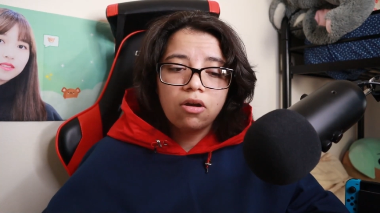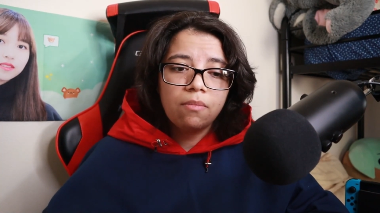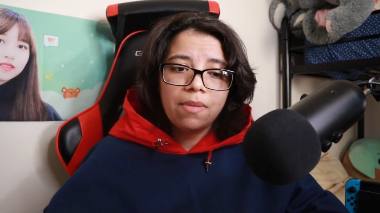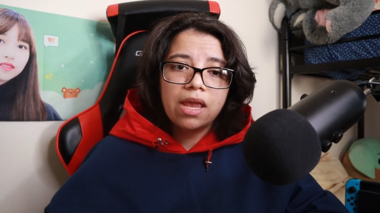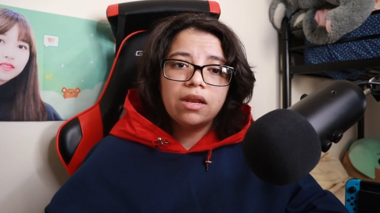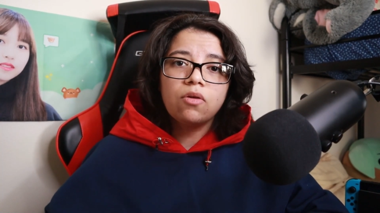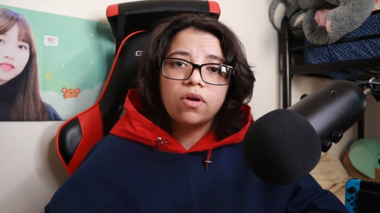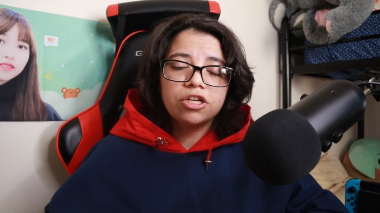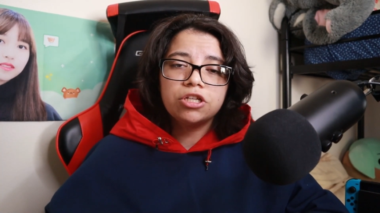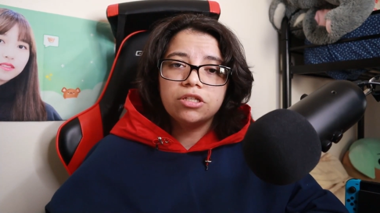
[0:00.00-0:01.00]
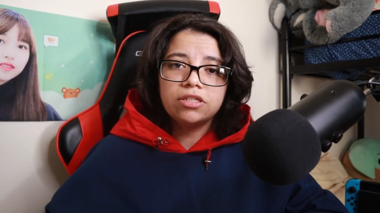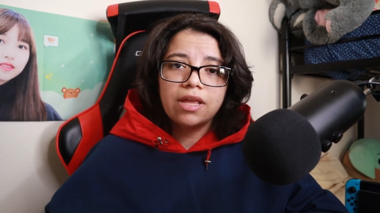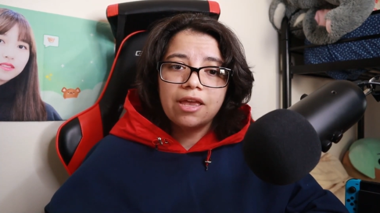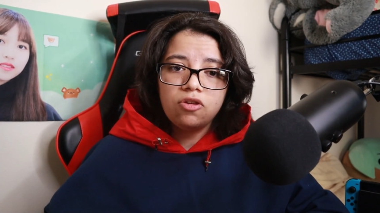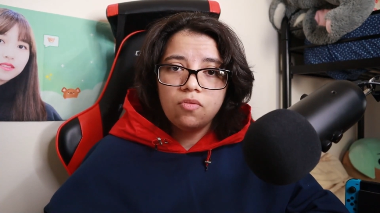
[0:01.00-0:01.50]
or main questions
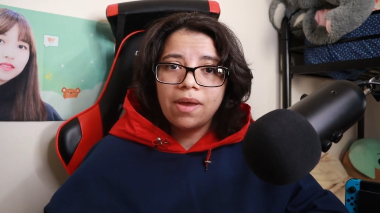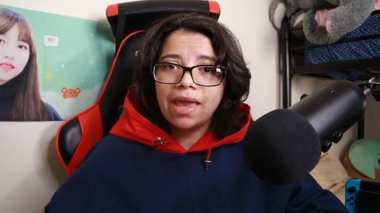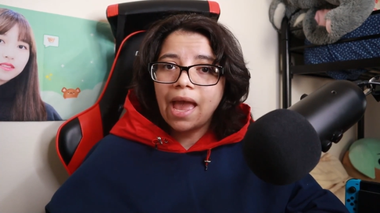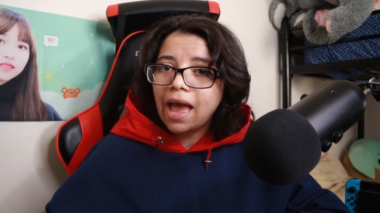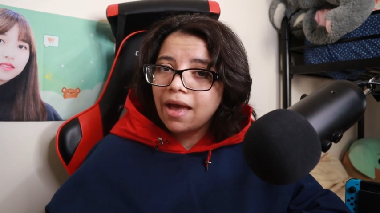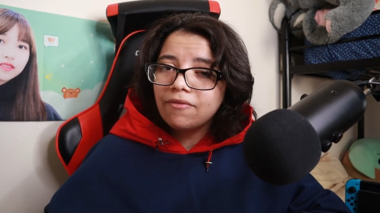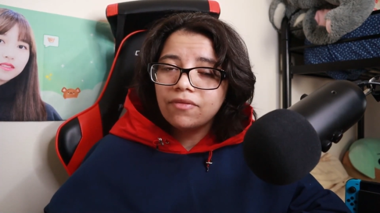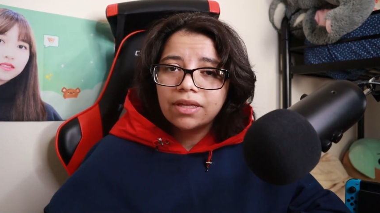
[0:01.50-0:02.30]
that you may have.